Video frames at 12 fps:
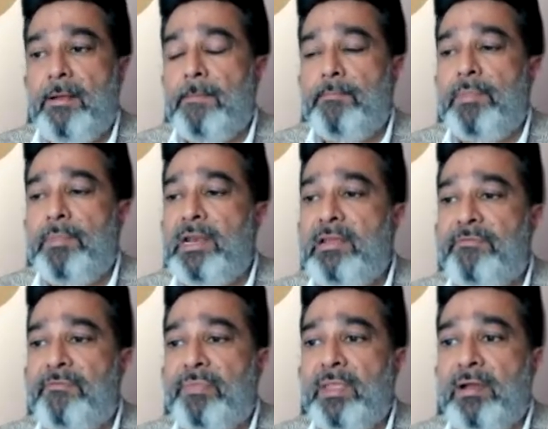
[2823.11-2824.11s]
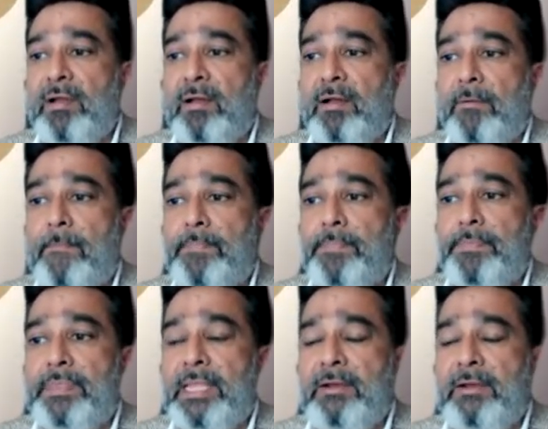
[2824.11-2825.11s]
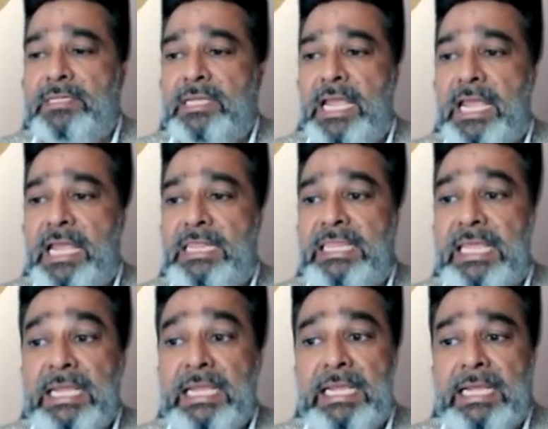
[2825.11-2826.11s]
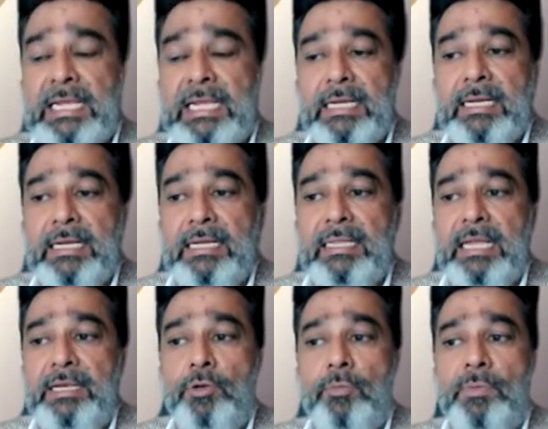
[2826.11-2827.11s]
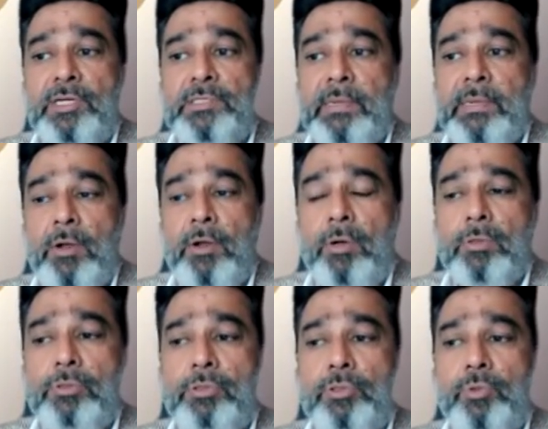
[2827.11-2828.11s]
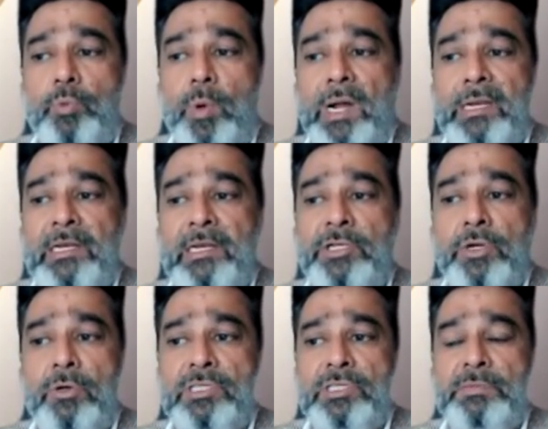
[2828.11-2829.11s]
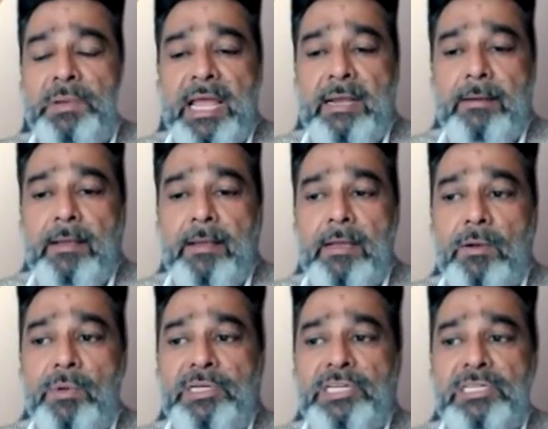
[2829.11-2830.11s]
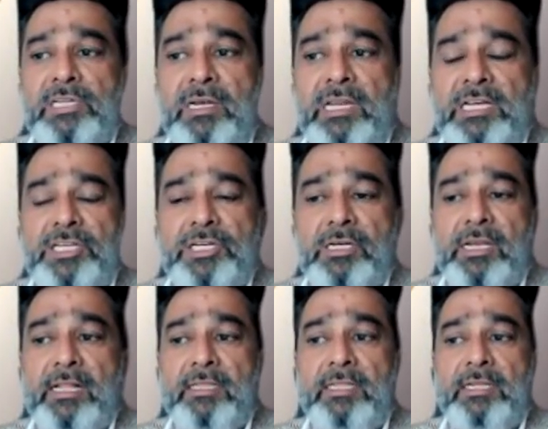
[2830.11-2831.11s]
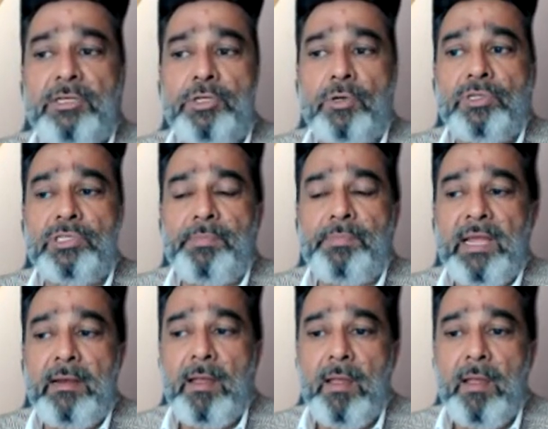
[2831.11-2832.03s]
But if there is a thinking that you must belong to one insurance plan, which is the National Health Insurance Plan,